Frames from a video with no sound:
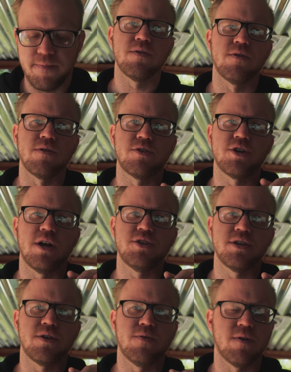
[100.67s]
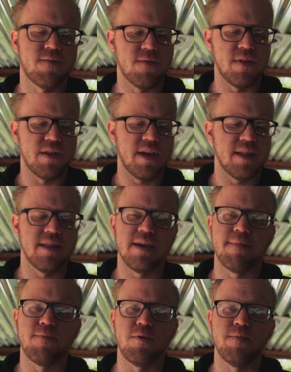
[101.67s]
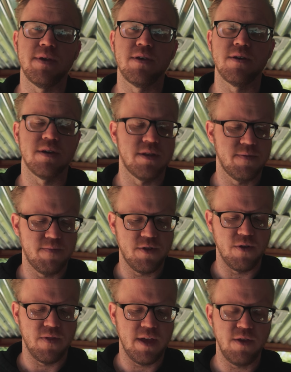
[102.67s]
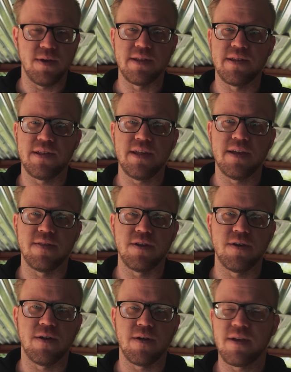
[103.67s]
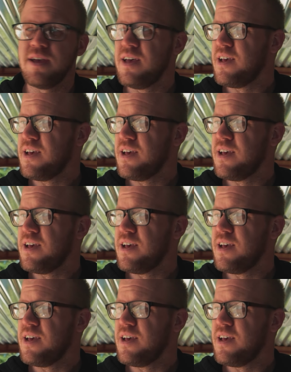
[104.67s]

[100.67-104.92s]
A little charging cord for this headlamp would be good so that you can see in the dark,